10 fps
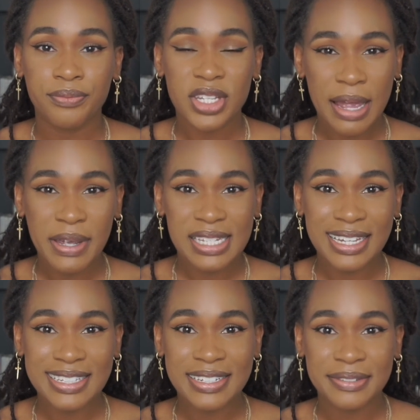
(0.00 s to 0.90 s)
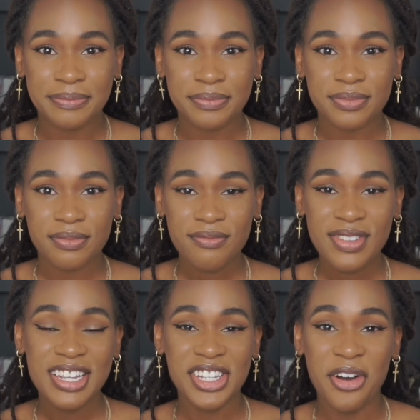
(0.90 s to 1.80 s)
Does that make sense?
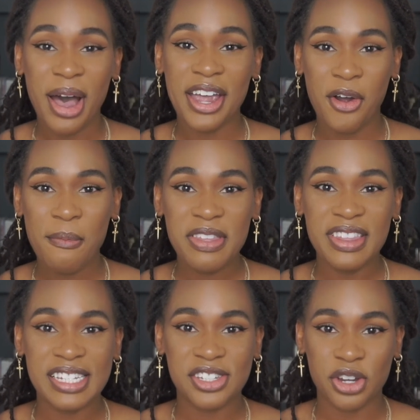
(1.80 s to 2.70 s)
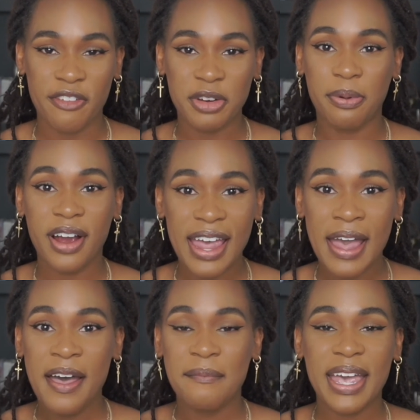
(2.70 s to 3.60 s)
So I hope that this served. Pray,
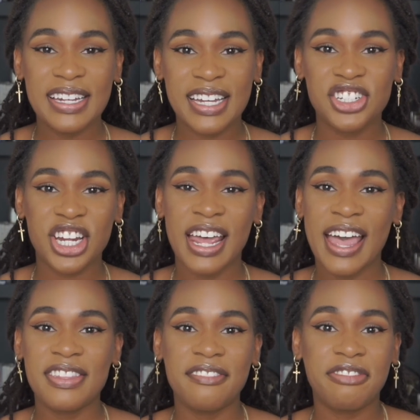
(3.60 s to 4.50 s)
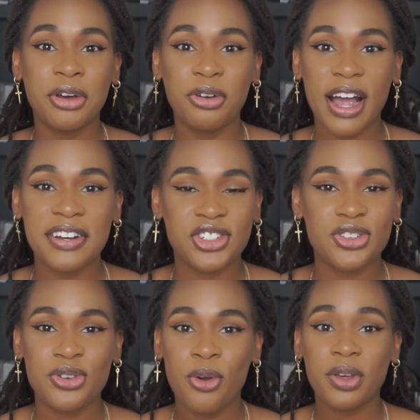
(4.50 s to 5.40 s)
pay attention, and then feel
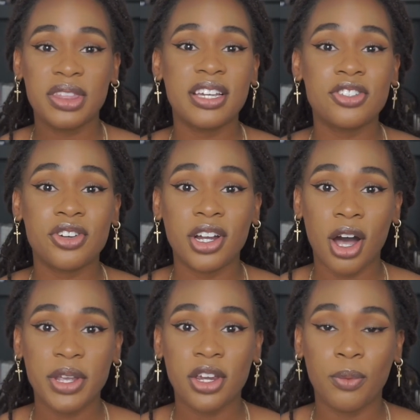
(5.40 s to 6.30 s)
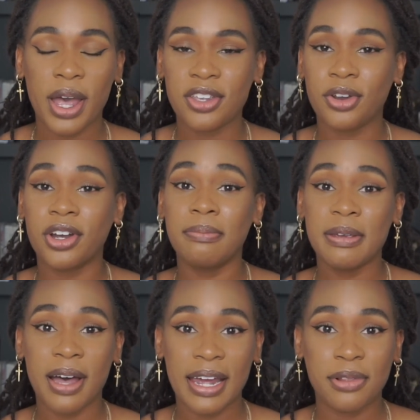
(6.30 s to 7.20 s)
gratitude when things start going your way. You're going to be
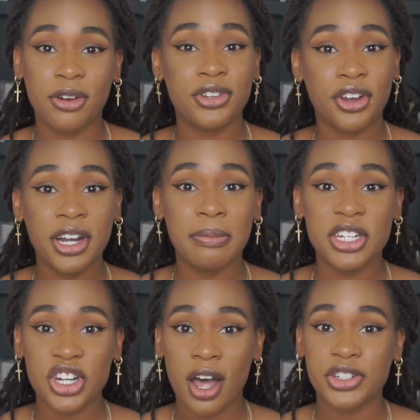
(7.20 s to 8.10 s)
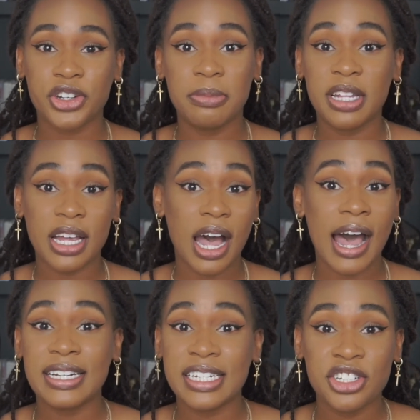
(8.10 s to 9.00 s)
mind blown. You're going to be shocked. You're going to be like,
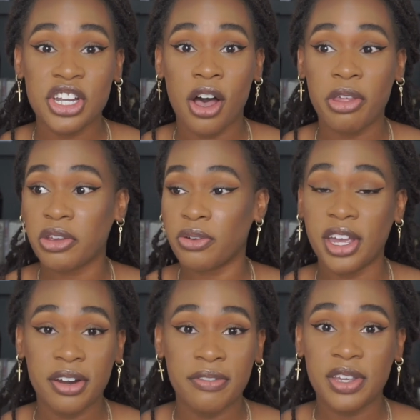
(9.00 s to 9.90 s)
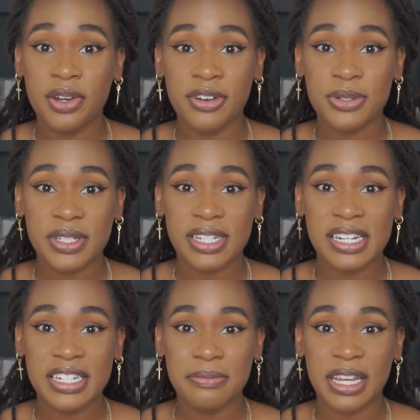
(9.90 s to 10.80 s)
I didn't know that the creator of the universe was
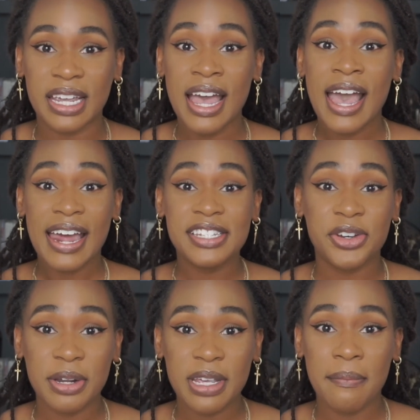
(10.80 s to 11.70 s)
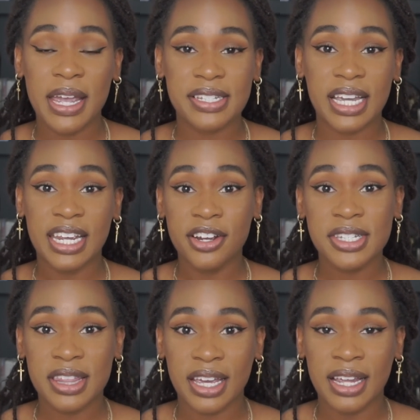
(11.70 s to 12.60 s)
listening to me, and it's going to be amazing. And here's
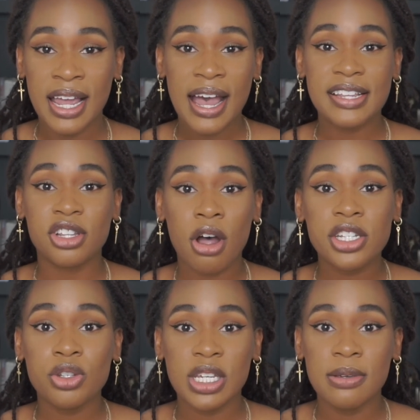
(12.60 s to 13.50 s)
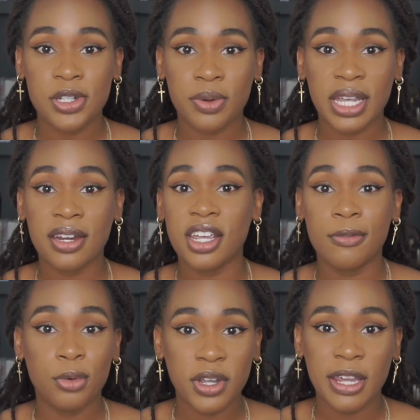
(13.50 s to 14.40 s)
the thing. As long as you keep doing it,
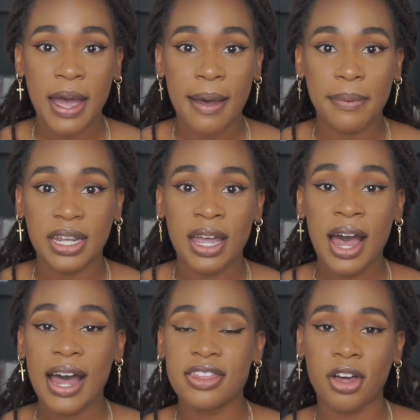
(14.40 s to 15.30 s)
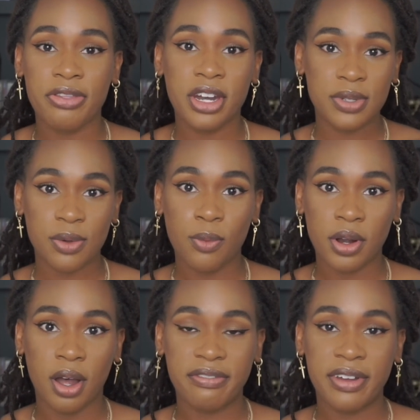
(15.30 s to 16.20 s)
it will keep happening. I thought that it was a
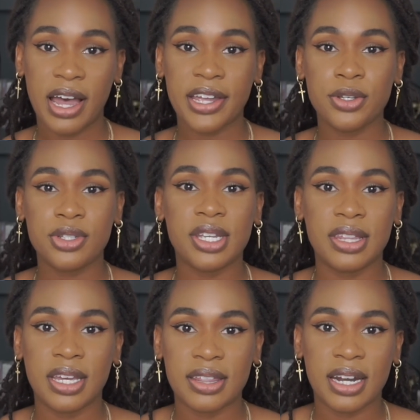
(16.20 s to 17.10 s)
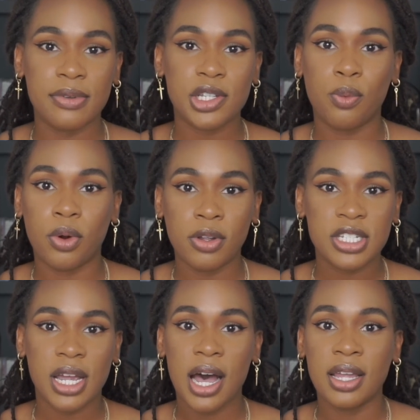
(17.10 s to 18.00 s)
one-off. I used to think that I was the
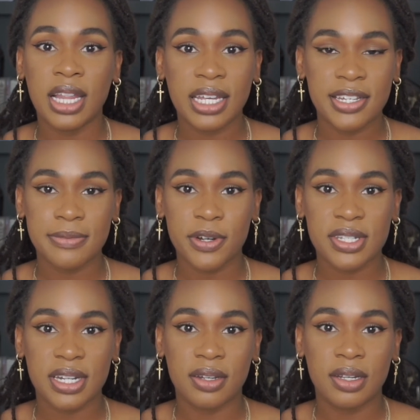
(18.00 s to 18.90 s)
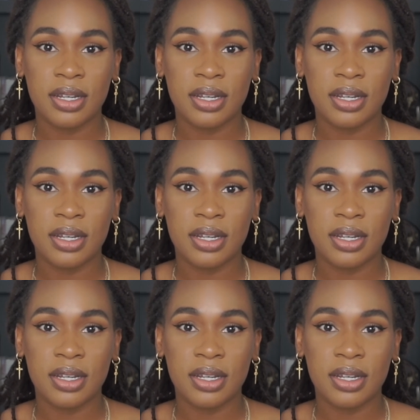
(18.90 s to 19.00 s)
world's unluckiest person.